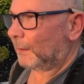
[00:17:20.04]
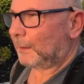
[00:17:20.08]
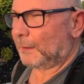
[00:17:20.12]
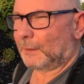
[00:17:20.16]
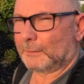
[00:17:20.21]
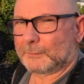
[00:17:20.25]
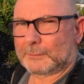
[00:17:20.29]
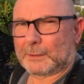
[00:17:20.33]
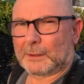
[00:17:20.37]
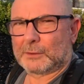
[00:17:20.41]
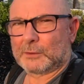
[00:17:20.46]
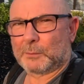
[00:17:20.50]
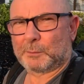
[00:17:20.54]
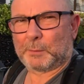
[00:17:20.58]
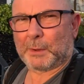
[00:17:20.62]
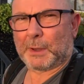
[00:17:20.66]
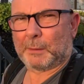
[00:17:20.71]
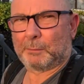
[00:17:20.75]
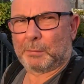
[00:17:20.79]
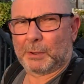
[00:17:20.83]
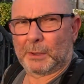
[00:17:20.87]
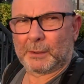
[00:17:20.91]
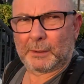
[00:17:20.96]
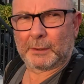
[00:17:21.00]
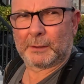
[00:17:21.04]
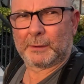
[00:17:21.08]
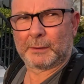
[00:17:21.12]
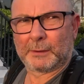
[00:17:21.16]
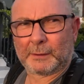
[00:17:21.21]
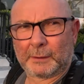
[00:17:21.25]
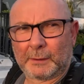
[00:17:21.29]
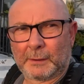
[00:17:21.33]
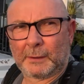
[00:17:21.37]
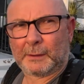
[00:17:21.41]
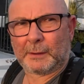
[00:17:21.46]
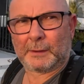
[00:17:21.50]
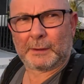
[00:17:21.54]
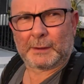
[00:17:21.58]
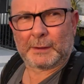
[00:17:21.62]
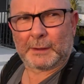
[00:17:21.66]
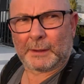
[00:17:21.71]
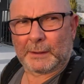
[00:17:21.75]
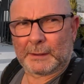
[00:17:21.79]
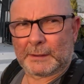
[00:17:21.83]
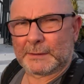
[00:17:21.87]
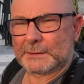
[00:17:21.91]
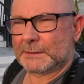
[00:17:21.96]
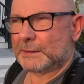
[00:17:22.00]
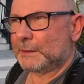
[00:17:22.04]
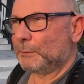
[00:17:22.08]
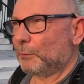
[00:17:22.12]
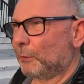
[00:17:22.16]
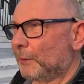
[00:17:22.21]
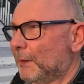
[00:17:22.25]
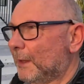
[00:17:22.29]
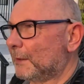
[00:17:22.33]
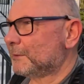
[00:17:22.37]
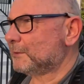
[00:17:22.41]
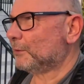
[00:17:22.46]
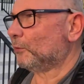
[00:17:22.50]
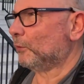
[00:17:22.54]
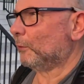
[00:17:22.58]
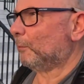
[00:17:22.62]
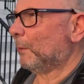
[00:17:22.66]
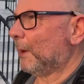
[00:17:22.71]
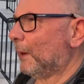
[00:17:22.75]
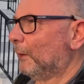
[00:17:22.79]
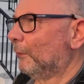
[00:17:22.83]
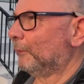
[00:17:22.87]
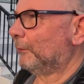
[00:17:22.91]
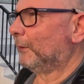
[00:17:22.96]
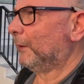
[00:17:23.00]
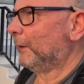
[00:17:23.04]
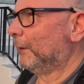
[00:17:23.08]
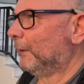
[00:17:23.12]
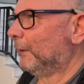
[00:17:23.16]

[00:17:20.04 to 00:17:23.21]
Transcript: let's get to the pub, see what that's all about.